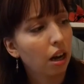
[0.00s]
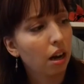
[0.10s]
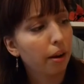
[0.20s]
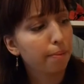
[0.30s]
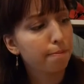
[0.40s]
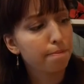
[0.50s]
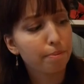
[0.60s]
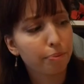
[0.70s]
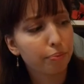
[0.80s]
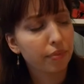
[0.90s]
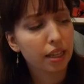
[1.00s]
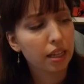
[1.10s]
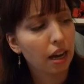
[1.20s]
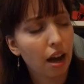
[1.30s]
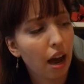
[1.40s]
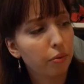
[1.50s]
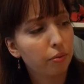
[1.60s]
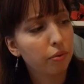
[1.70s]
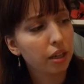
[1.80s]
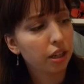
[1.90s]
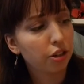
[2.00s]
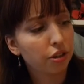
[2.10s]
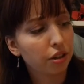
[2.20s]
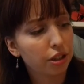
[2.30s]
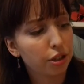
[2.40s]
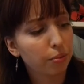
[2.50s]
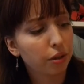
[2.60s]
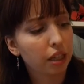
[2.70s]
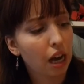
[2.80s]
Yeah, I really enjoyed this book.